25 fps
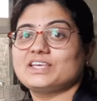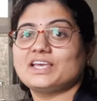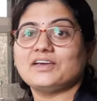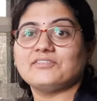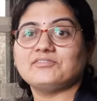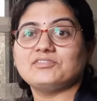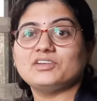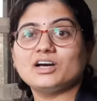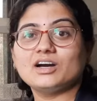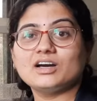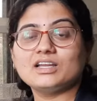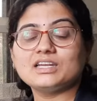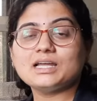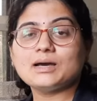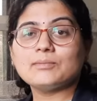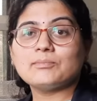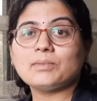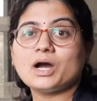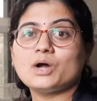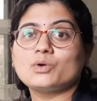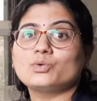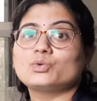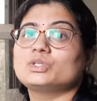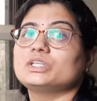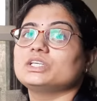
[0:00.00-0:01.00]
have learned
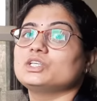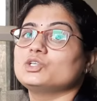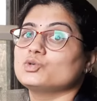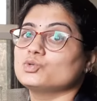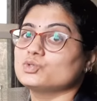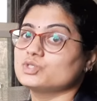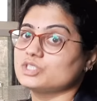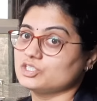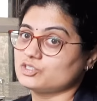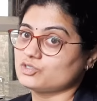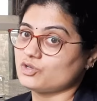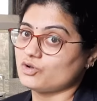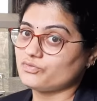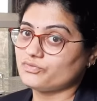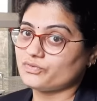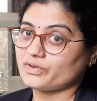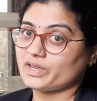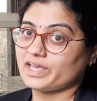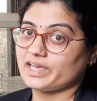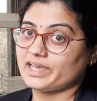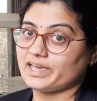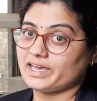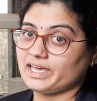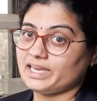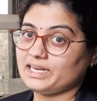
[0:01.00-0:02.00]
about the uses of
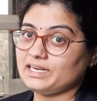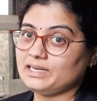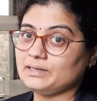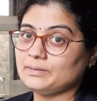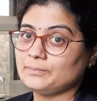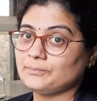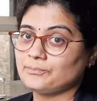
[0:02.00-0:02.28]
air.